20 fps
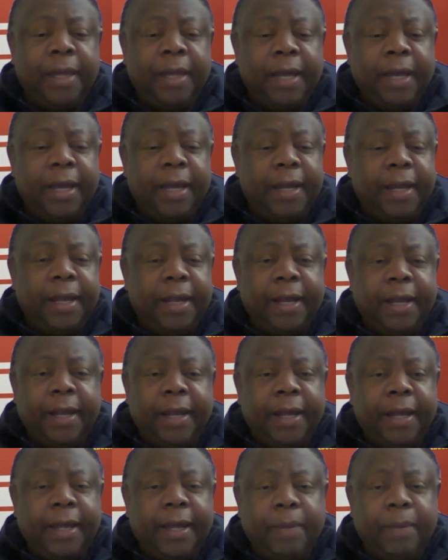and
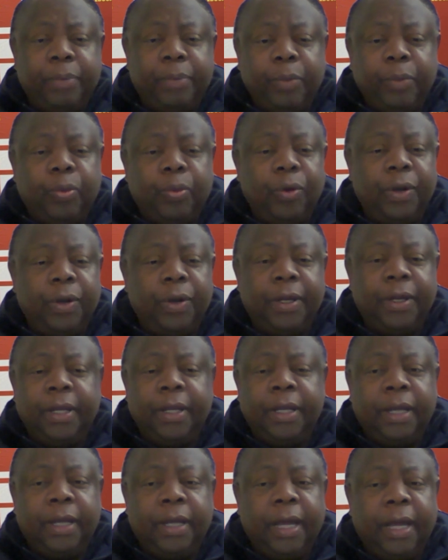then people
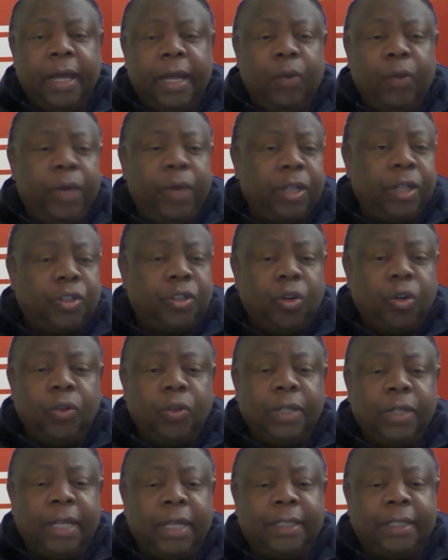were
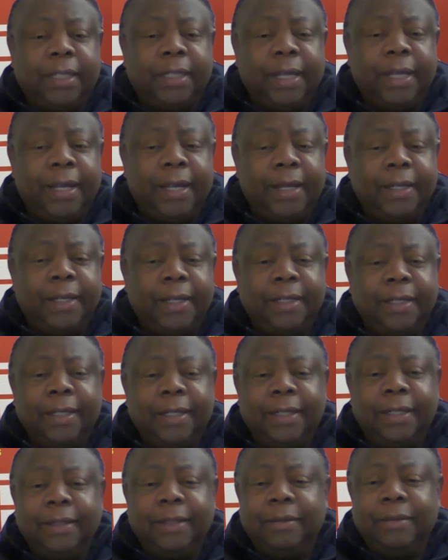told that
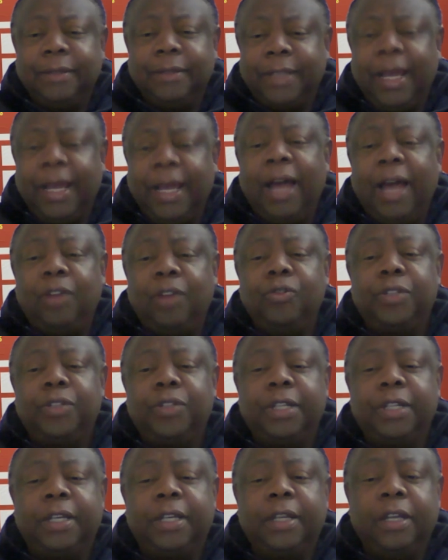they are
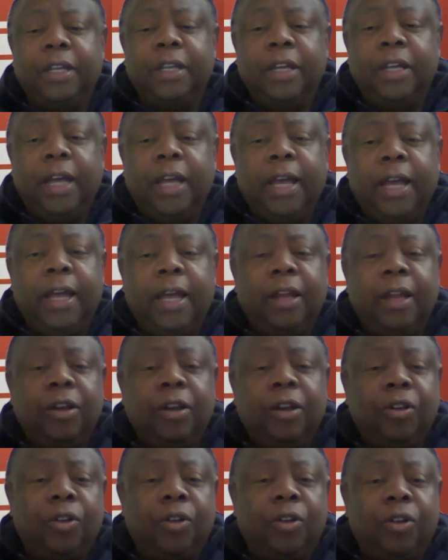losing a
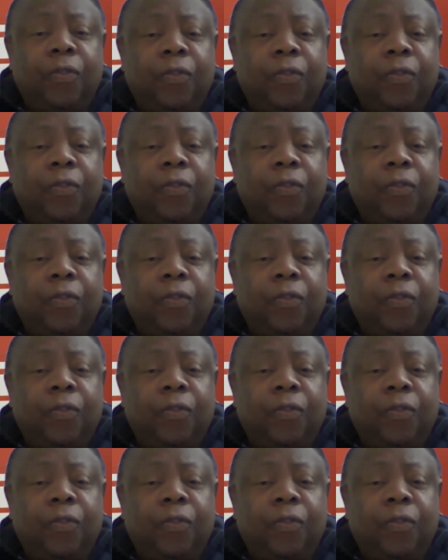lot of